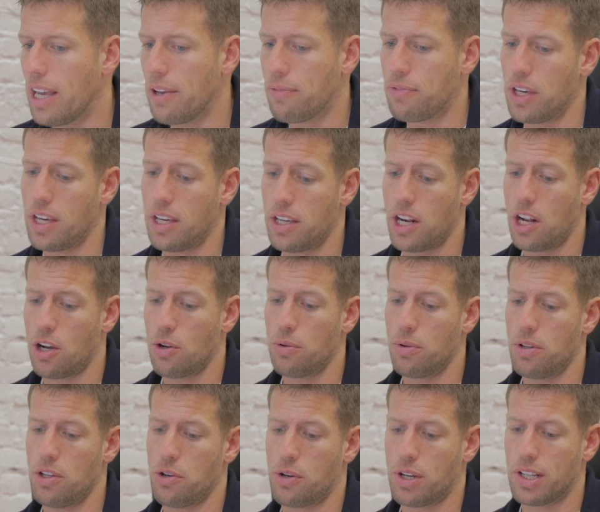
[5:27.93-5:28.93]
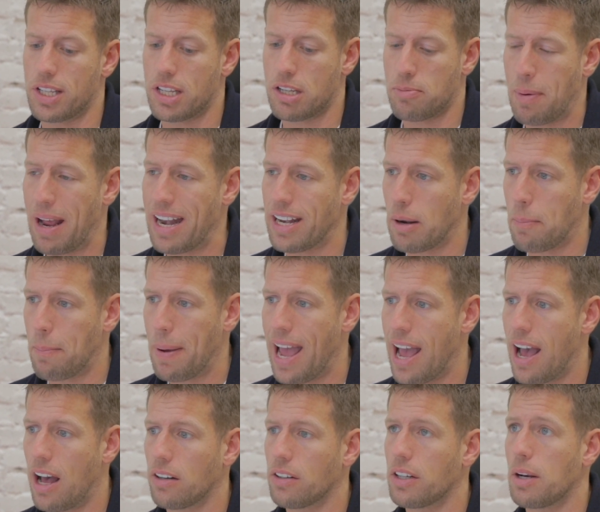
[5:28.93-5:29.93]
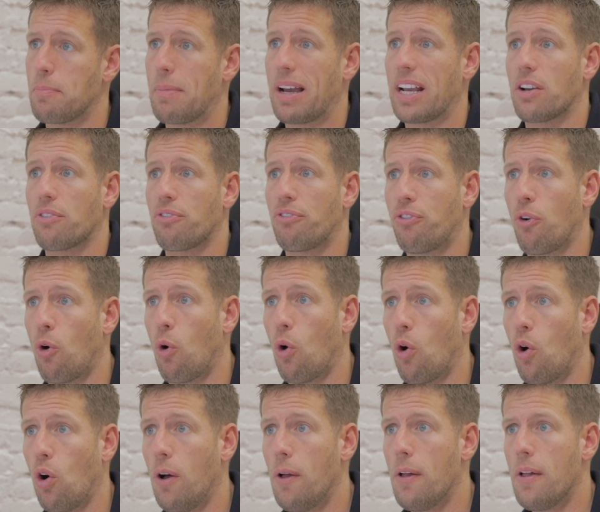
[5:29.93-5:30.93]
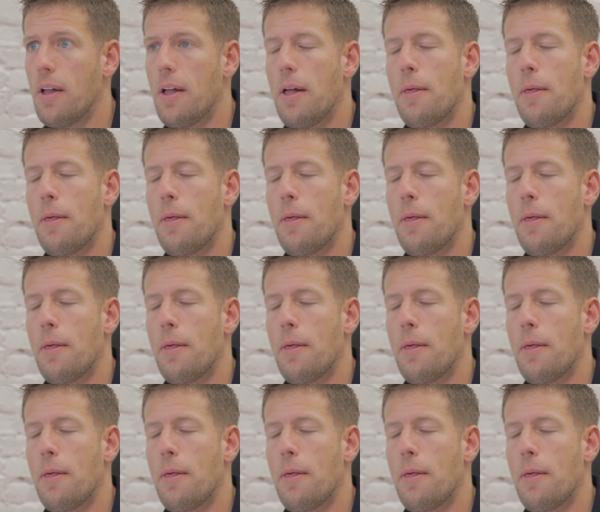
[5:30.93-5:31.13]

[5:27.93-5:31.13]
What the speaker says: If you can spend £1 and make 4,